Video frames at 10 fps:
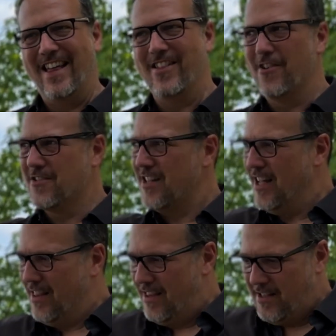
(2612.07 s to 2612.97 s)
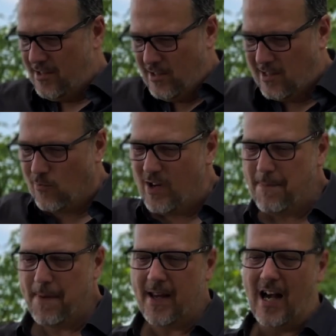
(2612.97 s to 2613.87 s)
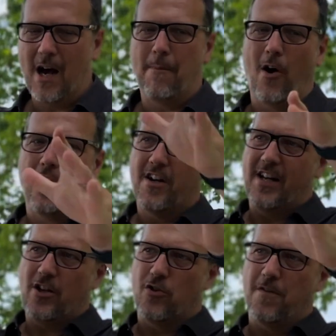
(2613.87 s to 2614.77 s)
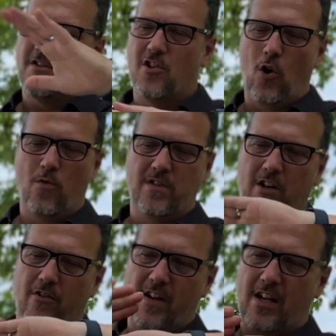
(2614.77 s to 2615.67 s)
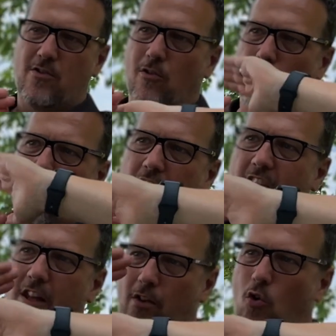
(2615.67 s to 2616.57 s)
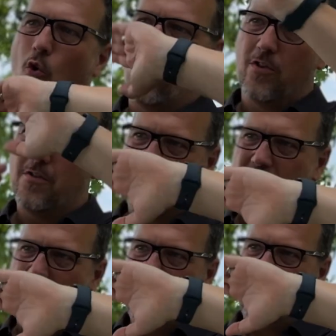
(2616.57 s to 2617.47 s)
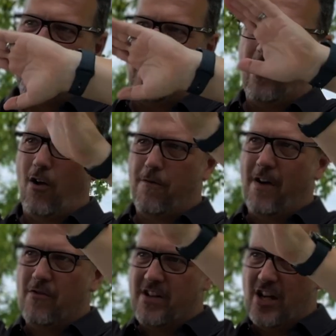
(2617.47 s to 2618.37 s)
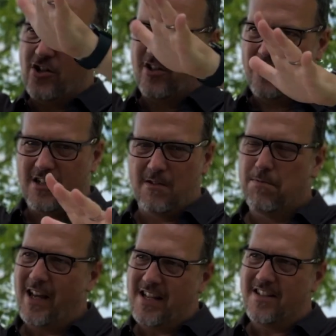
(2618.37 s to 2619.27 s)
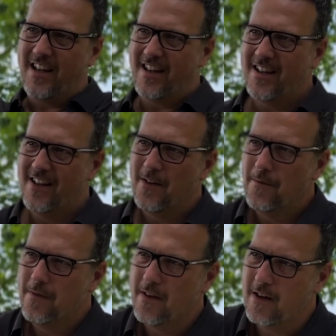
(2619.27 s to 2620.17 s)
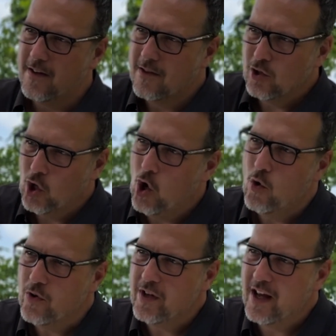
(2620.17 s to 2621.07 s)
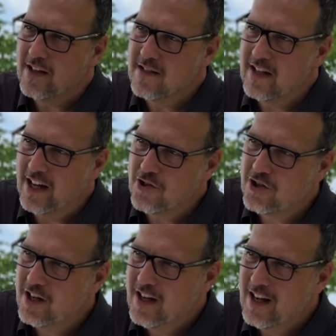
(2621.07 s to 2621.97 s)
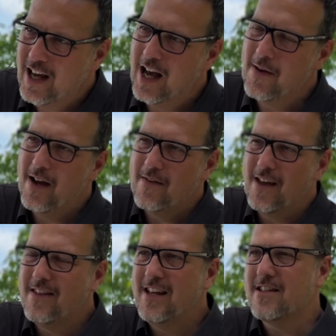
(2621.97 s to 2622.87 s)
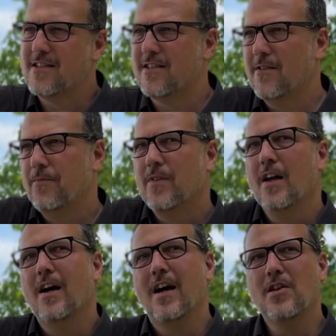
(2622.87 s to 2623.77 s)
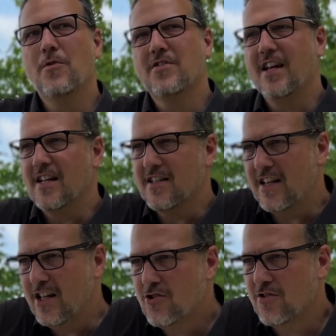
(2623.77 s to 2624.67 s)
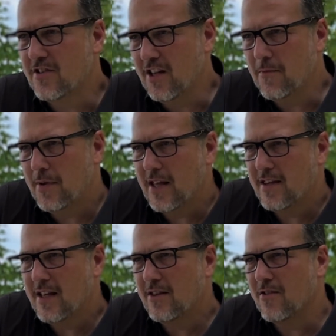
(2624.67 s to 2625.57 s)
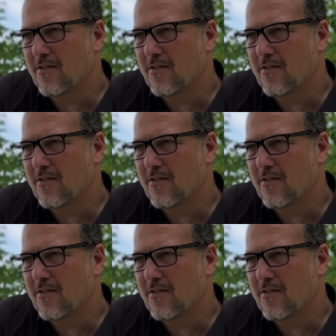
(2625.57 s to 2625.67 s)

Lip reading: and there's this sweeping up architecture of stones that are interlocking in the corners that are foundationally displacing the load and such. I think what you're saying is interesting, but I think there